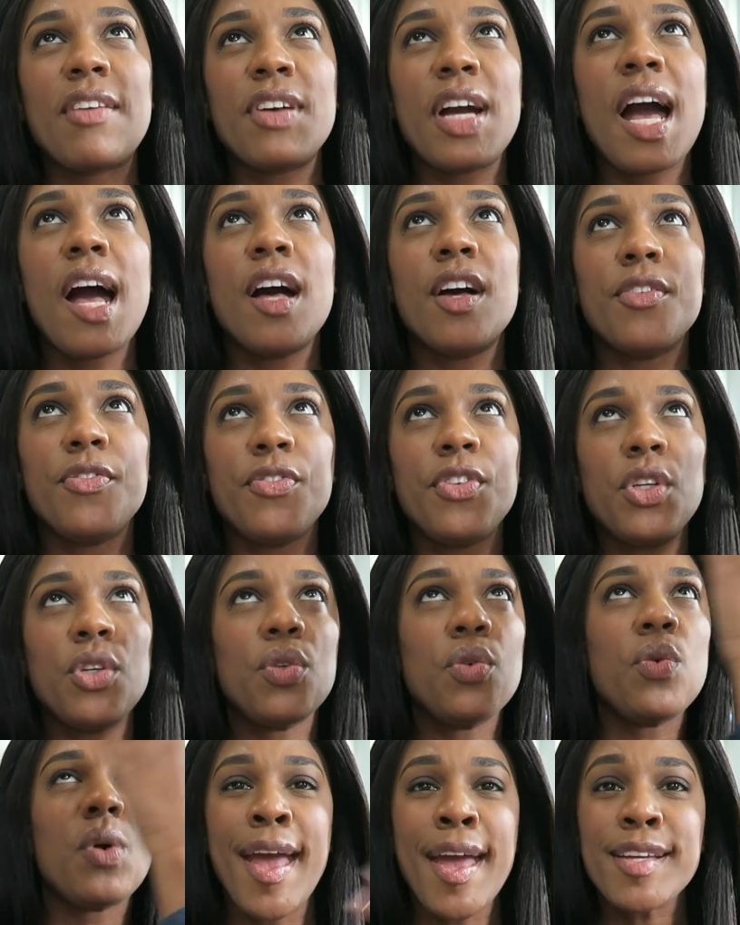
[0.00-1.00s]
I've got a
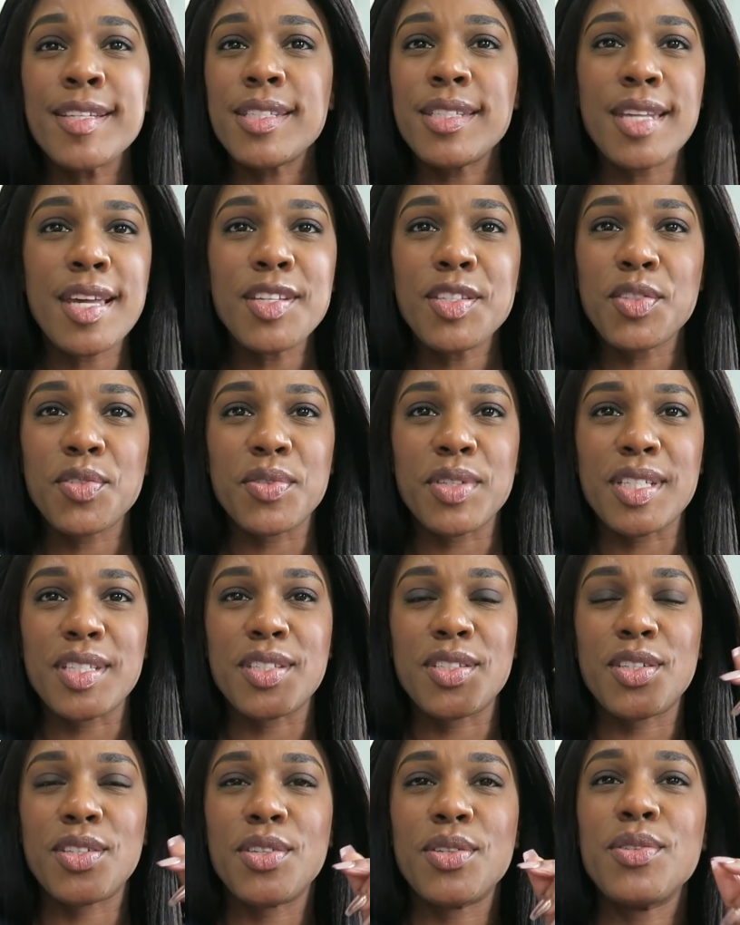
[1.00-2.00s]
few
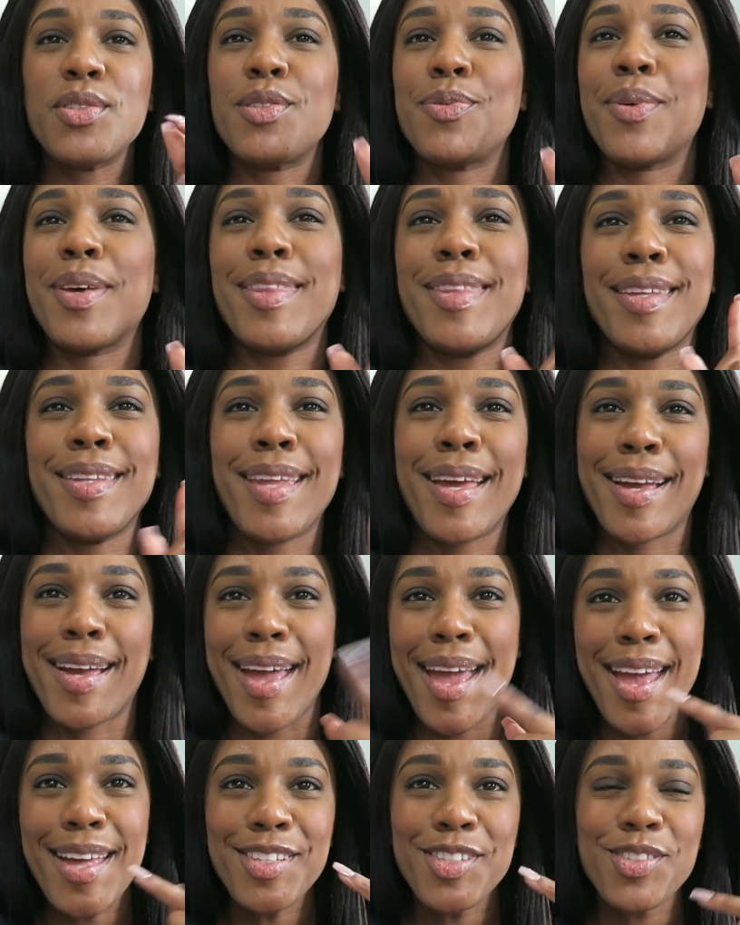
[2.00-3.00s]
accessories to use with it like
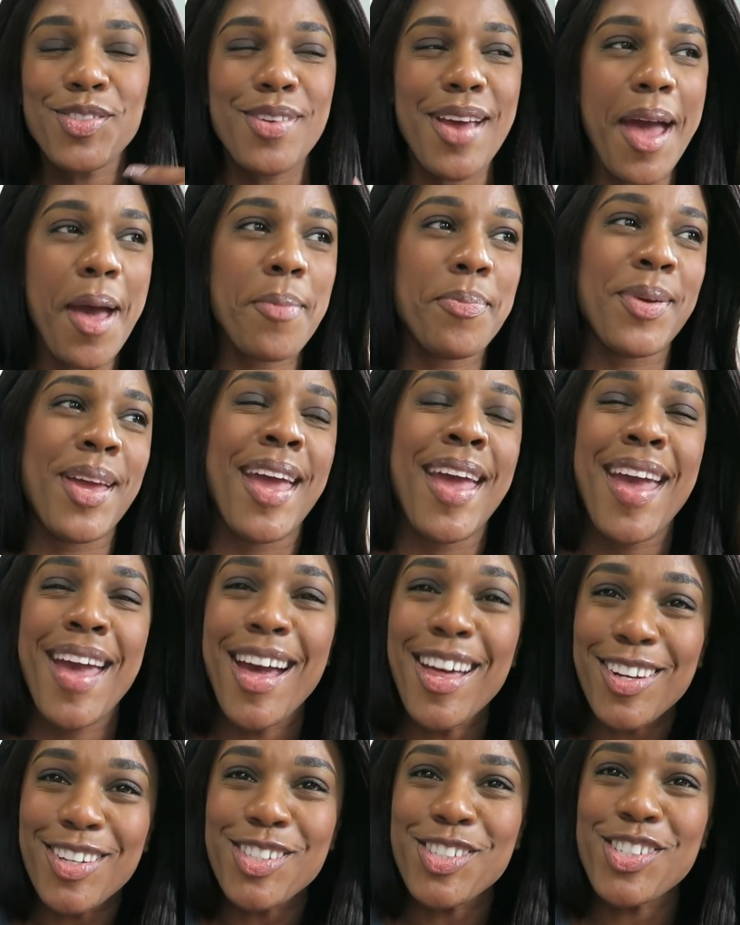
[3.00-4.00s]
a head strap
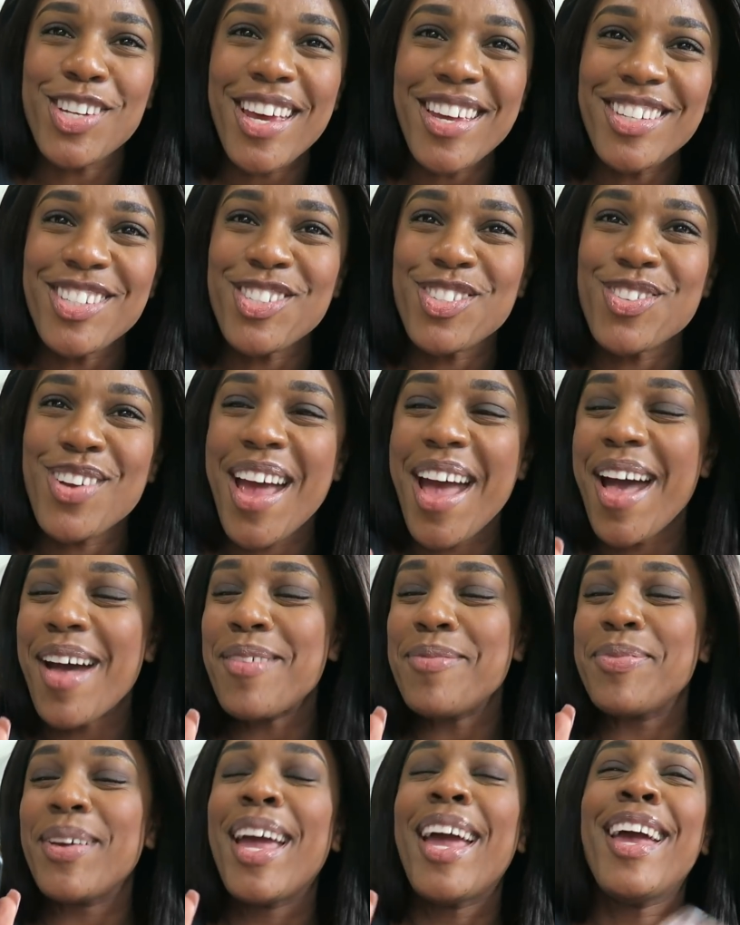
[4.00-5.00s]
and a chest
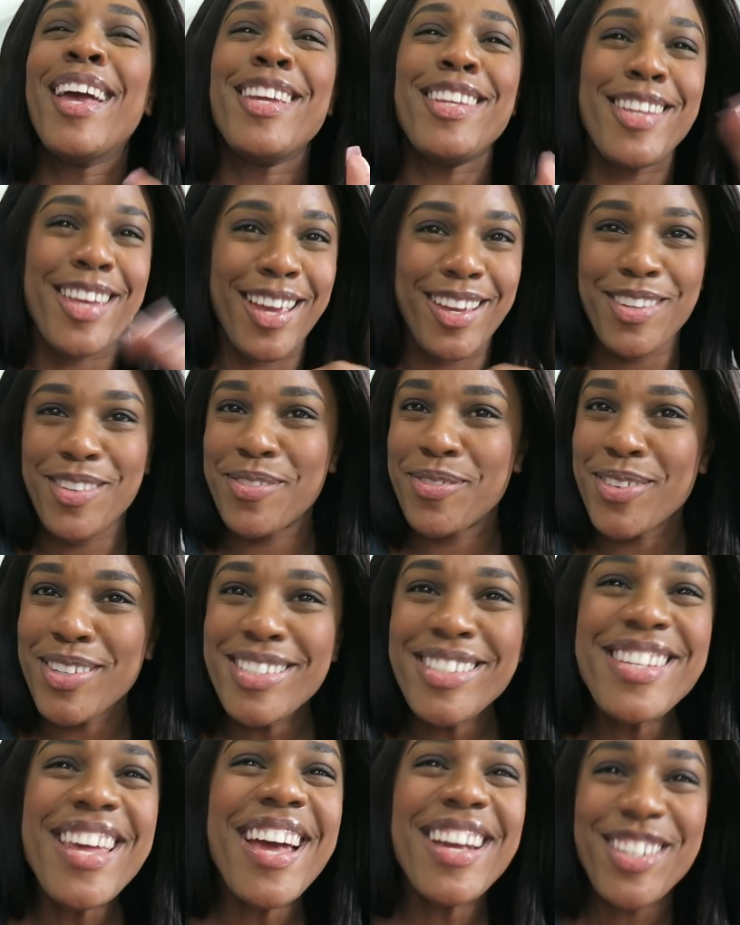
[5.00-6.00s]
strap. Yeah, your
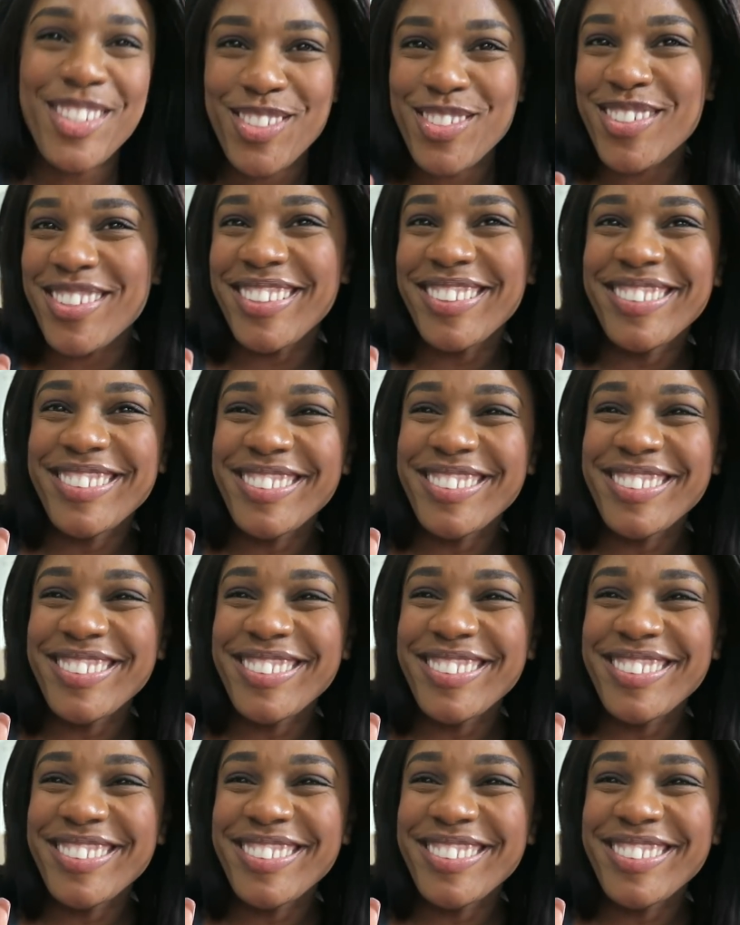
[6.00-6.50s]
friend's extra.